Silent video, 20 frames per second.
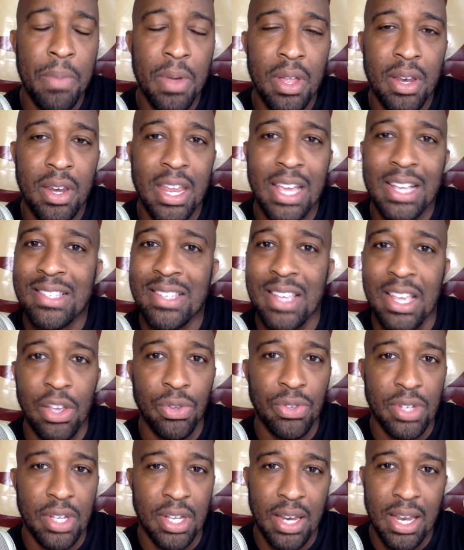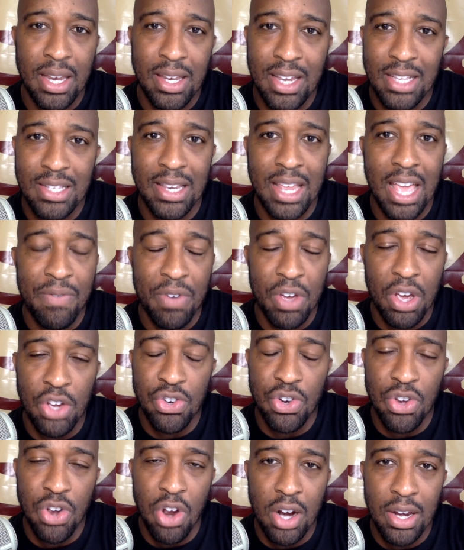Nick Singleton doesn't have a
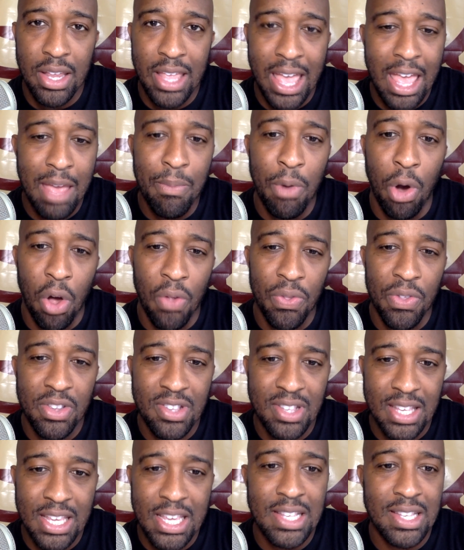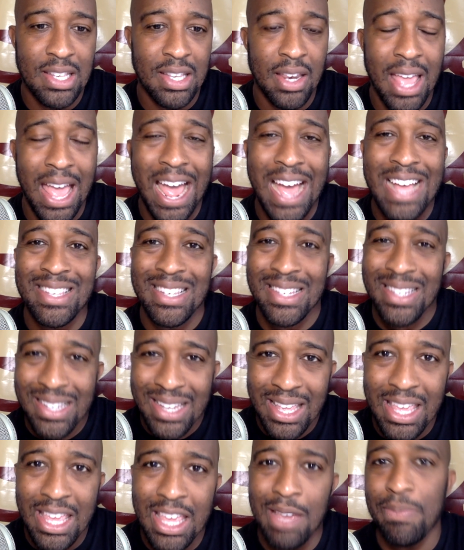100-yard game on the season. As a
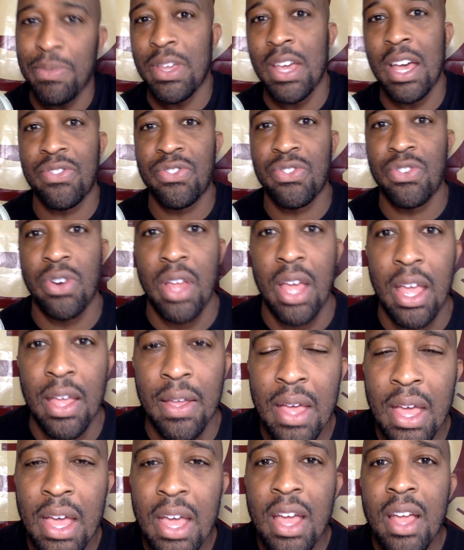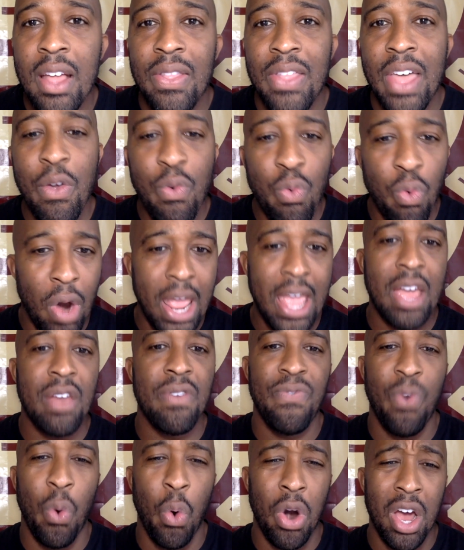team yesterday, they ran
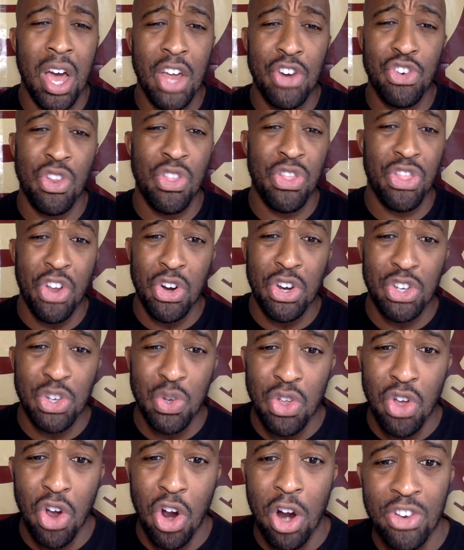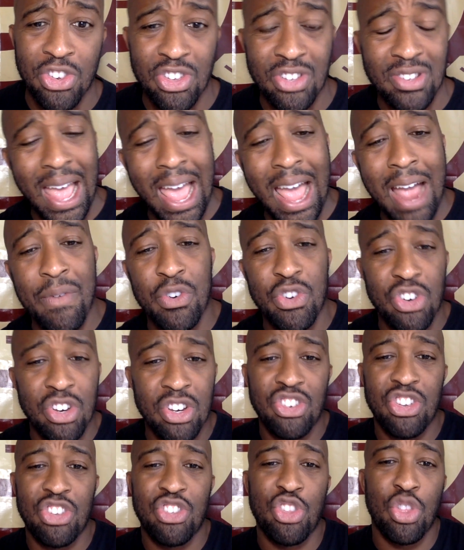for 132 yards, just
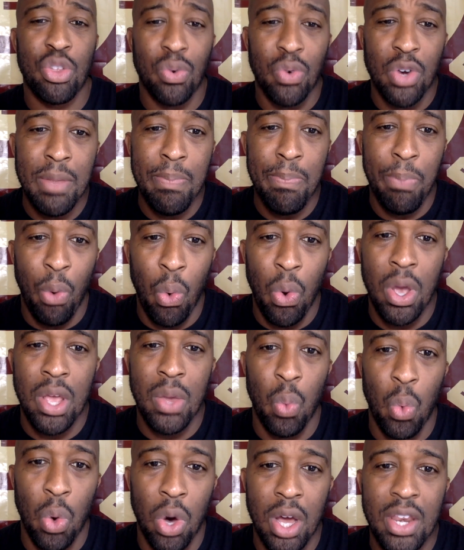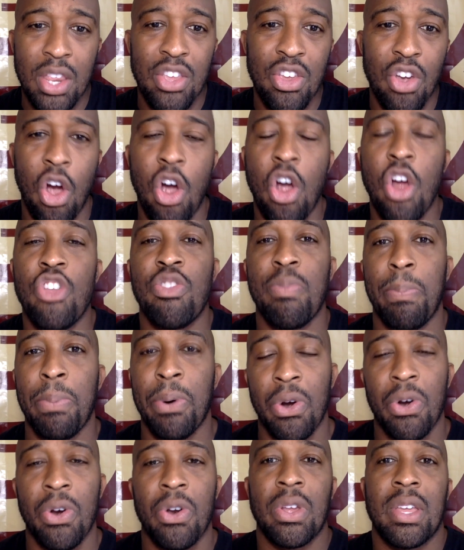averaging just 3.1 yards
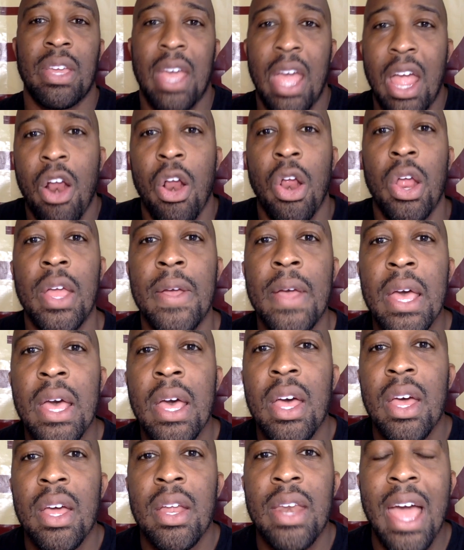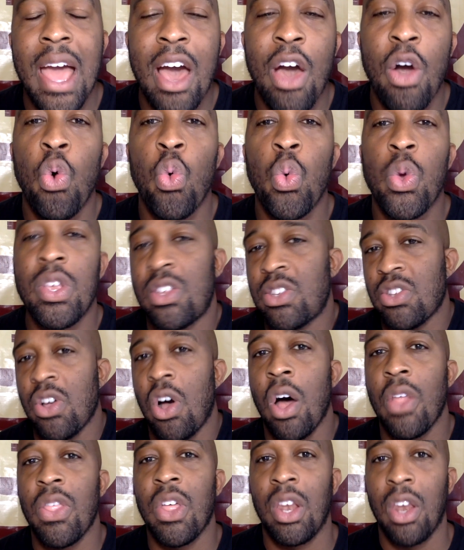per carry. Now, we
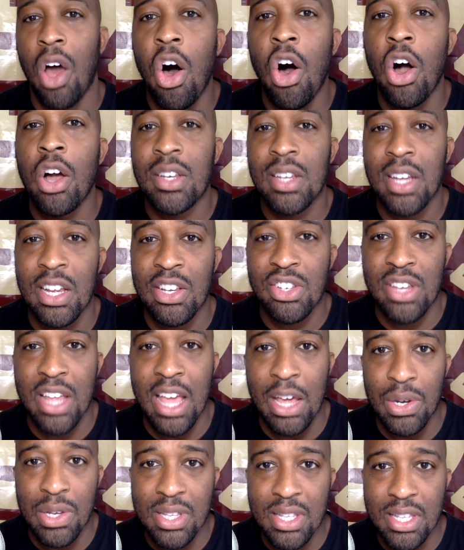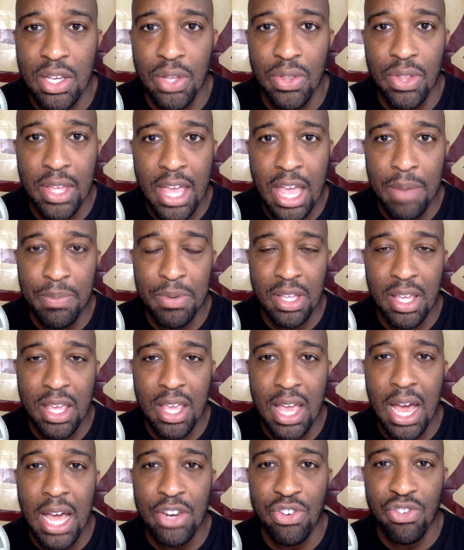saw the long touchdown to seal the game to
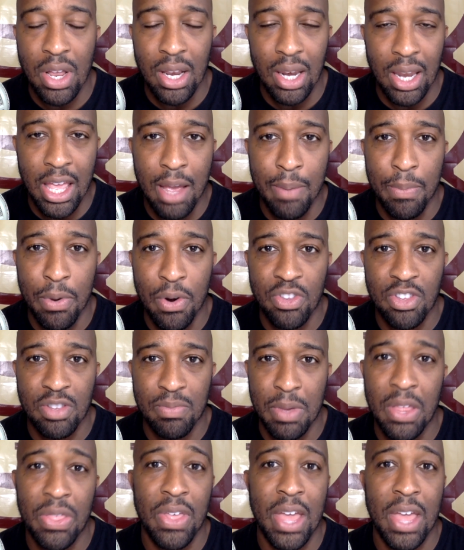Keandre Lambert-Smith